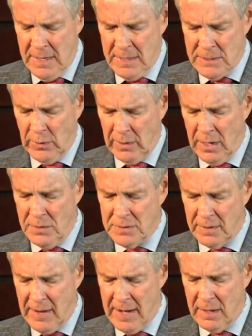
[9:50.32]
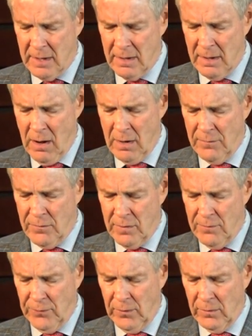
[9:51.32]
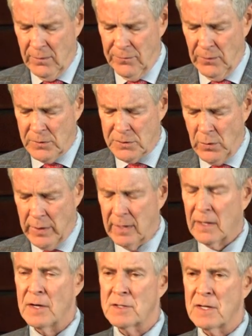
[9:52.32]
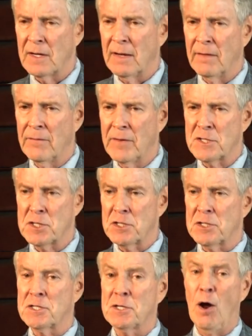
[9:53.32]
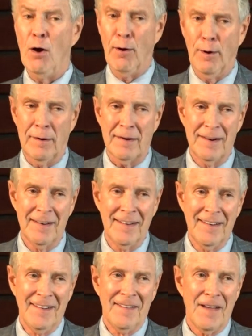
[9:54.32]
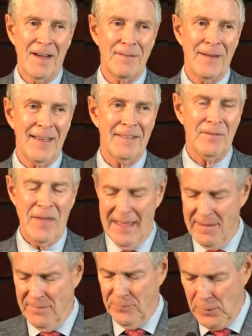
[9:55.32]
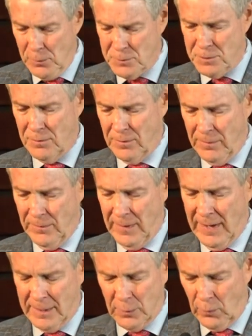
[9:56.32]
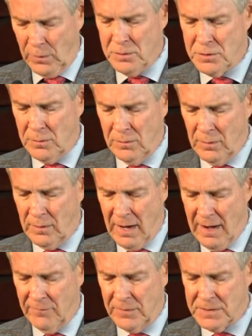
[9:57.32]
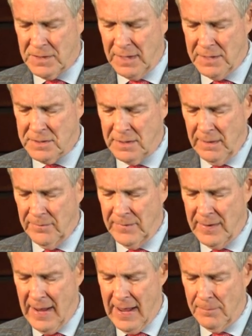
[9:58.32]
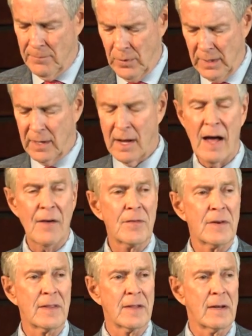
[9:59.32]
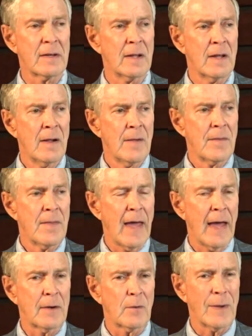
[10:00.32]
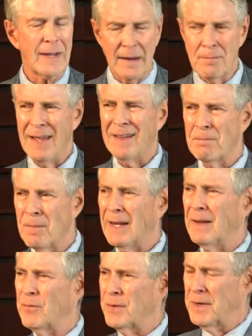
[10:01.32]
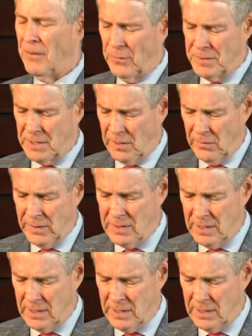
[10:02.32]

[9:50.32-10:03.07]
So in closing, thank all of you for joining us in this start of a future and crucial conversation. I'm really confident that we can make a meaningful difference here in